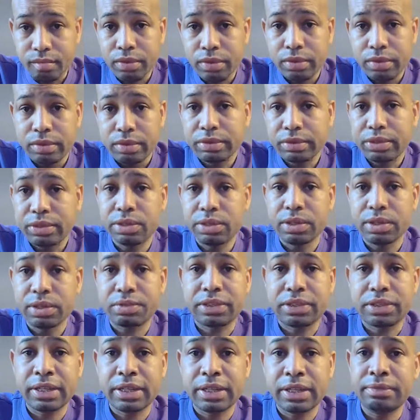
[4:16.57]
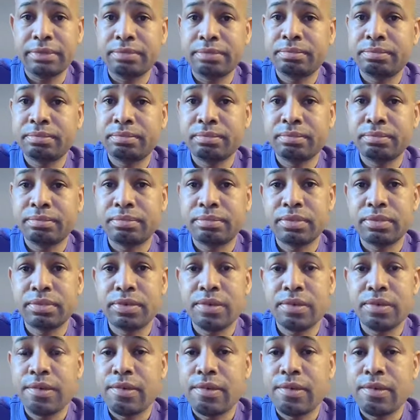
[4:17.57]
You know what I'm
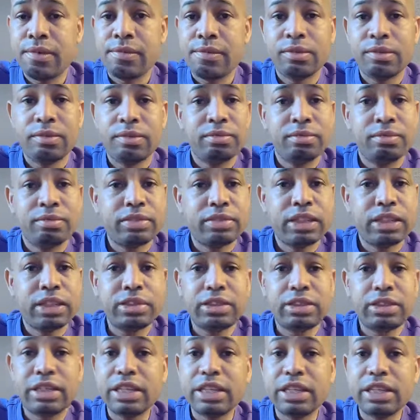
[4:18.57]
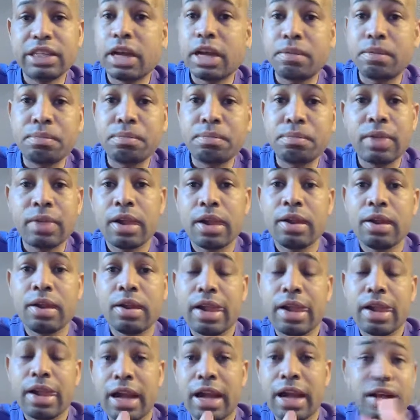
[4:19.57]
saying? Get something.
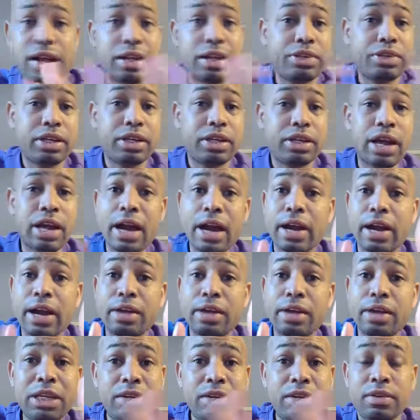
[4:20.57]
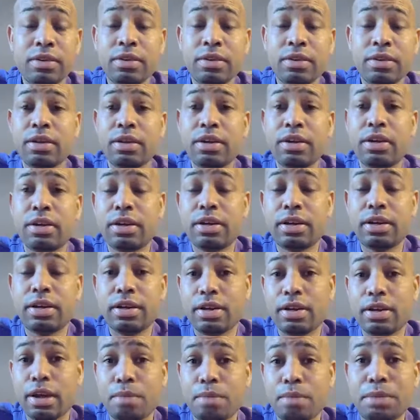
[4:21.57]
You can hire me. I'm
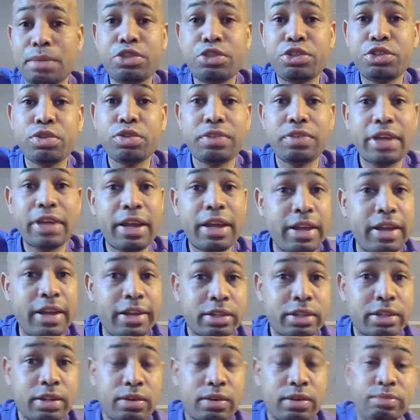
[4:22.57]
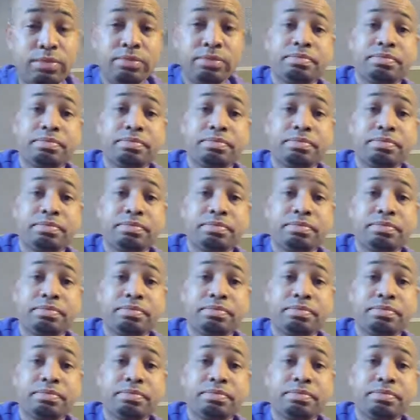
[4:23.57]
gonna hit you over the head though.